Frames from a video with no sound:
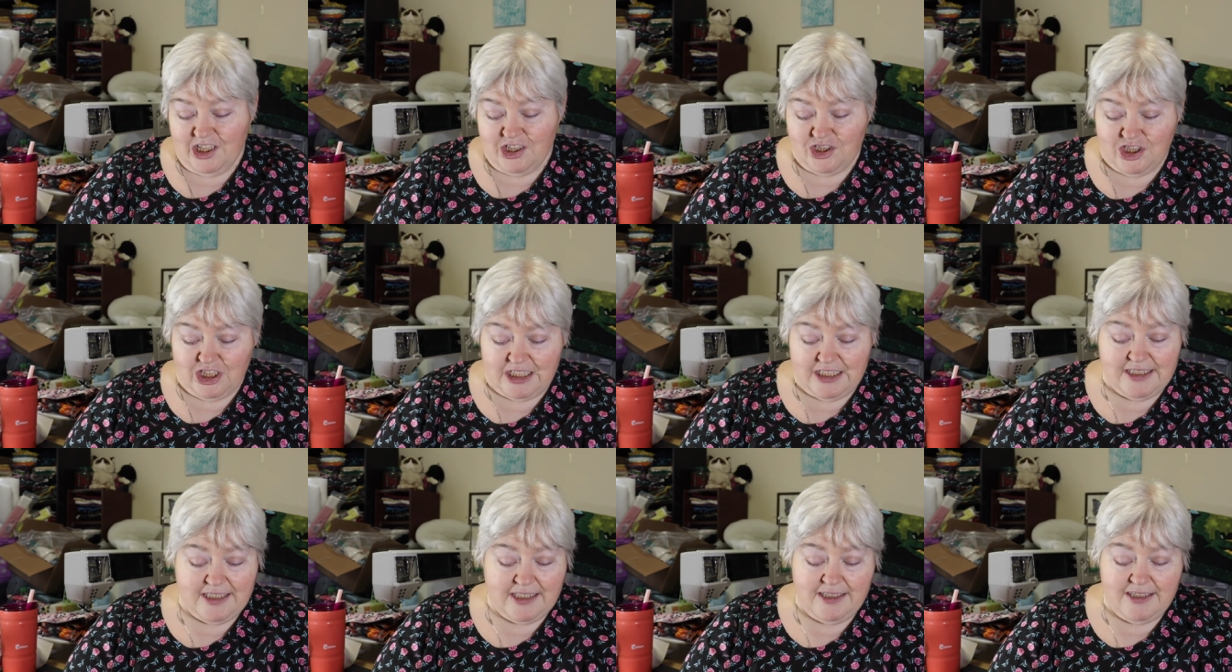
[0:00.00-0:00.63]

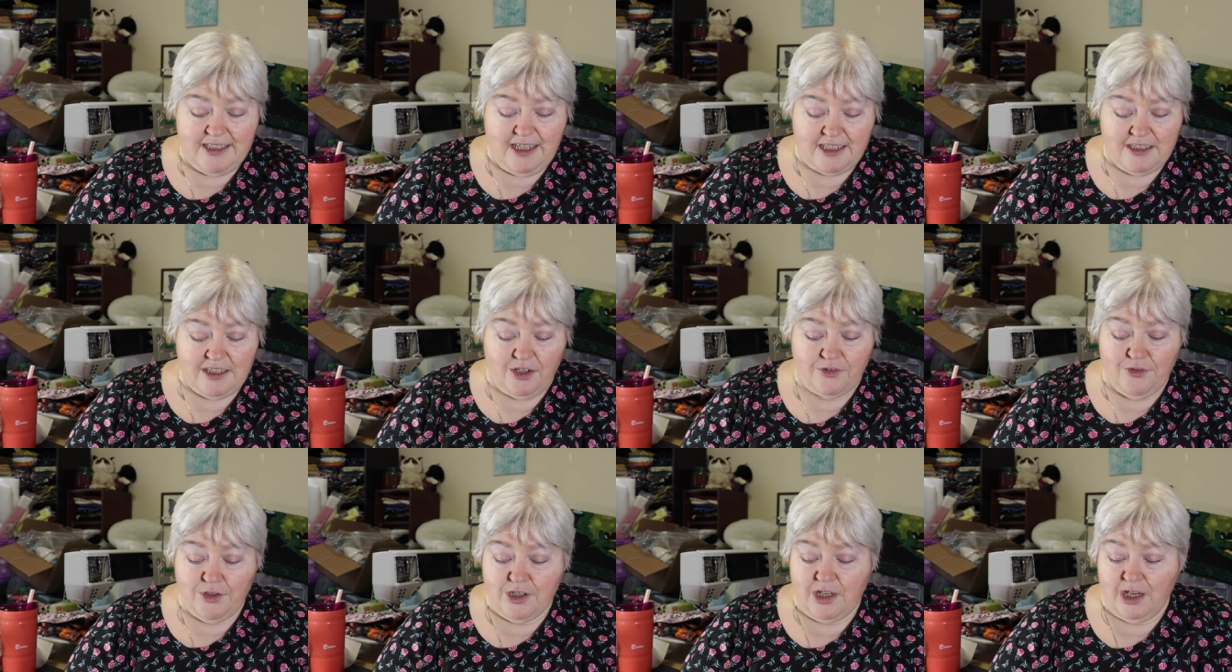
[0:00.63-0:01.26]
Jesus has
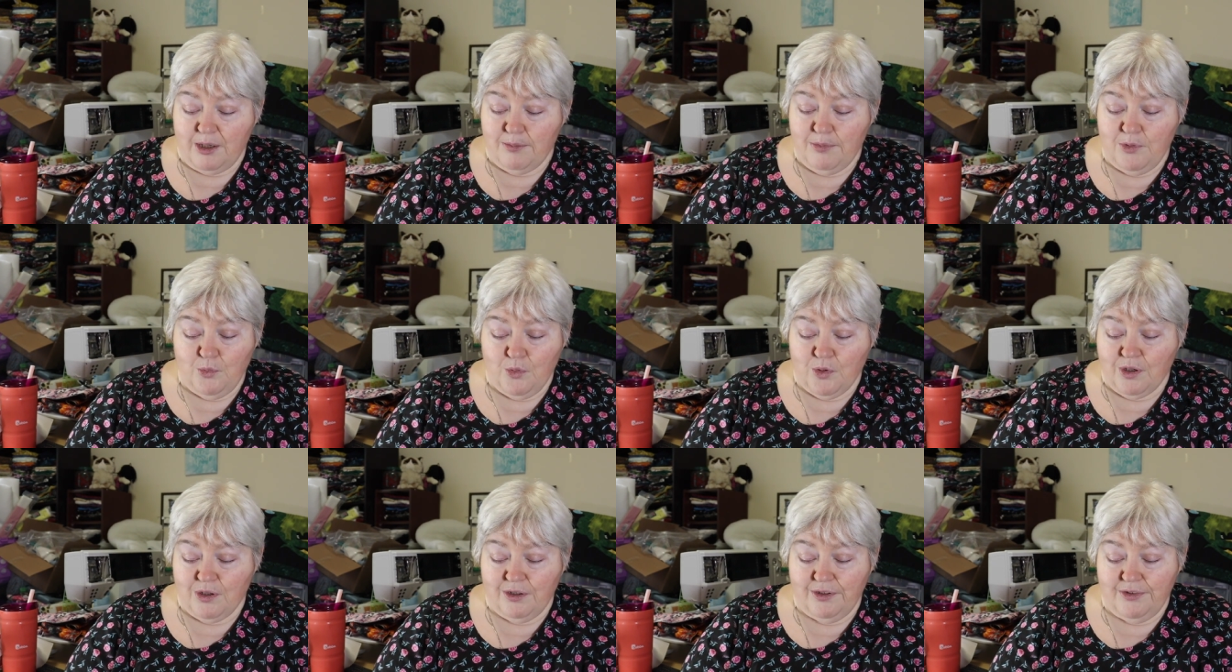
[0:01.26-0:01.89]
overcome the
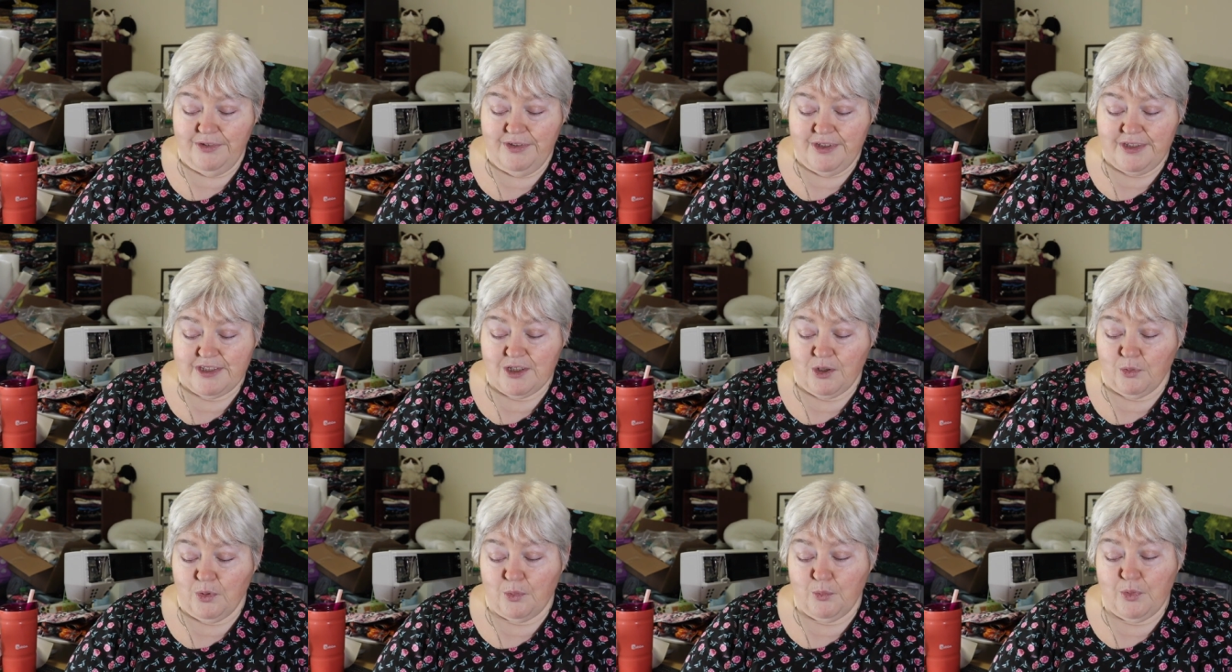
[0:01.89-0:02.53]
world,
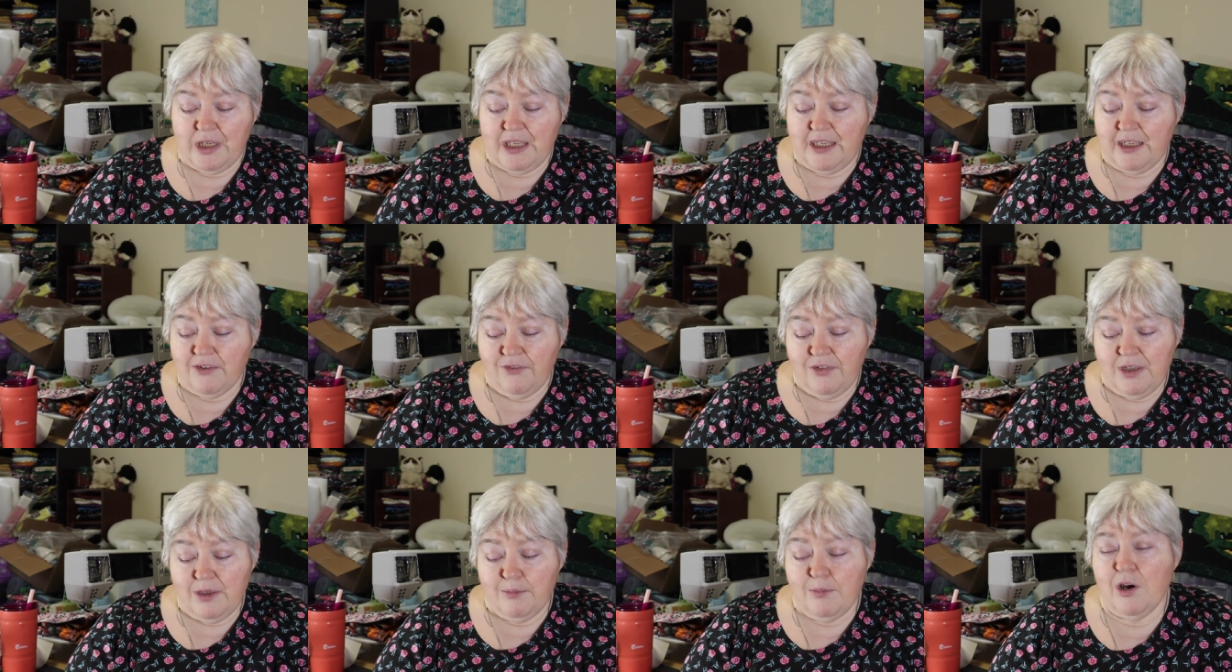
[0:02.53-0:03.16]
so when we give
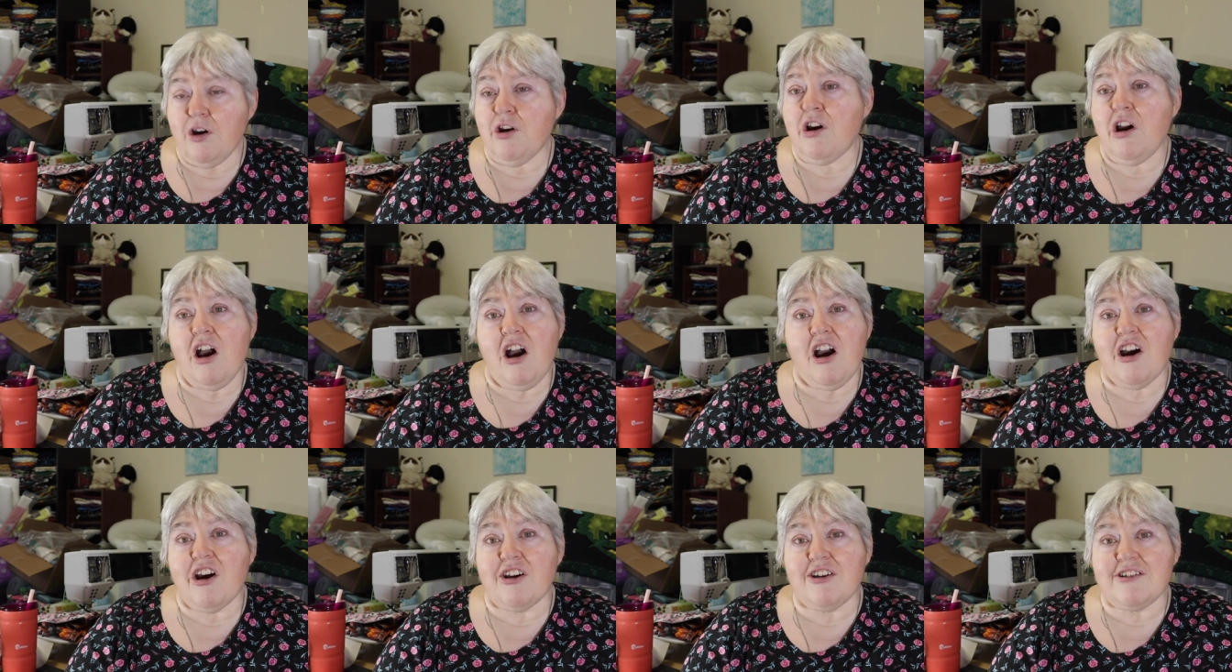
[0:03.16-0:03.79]
him our
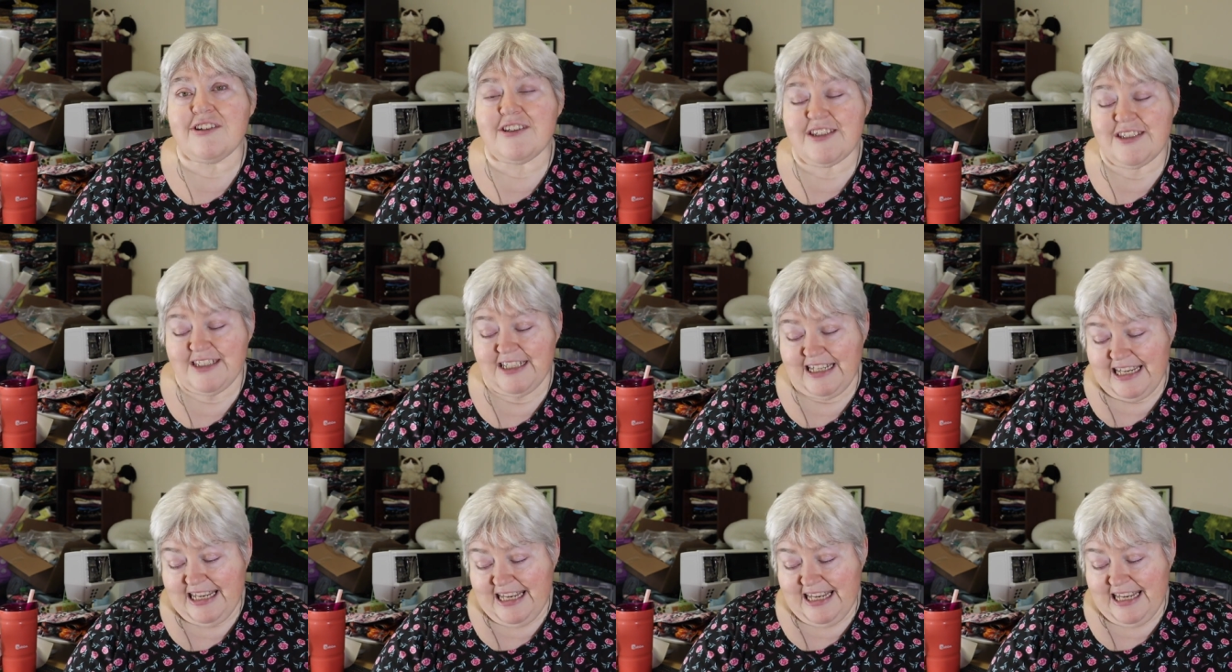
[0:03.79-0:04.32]
hearts,